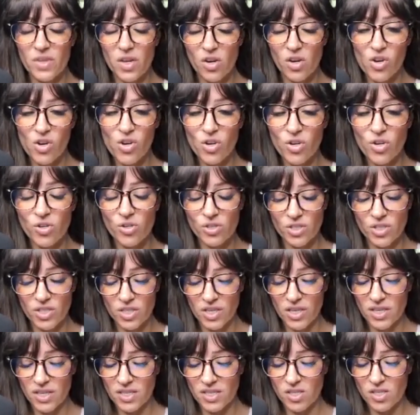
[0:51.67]
hurt,
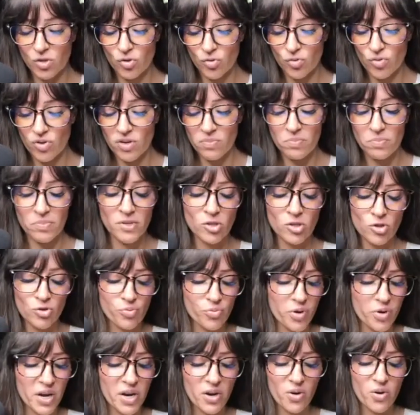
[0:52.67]
extreme
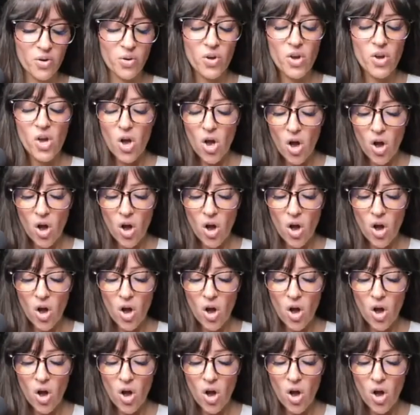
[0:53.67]
betrayal,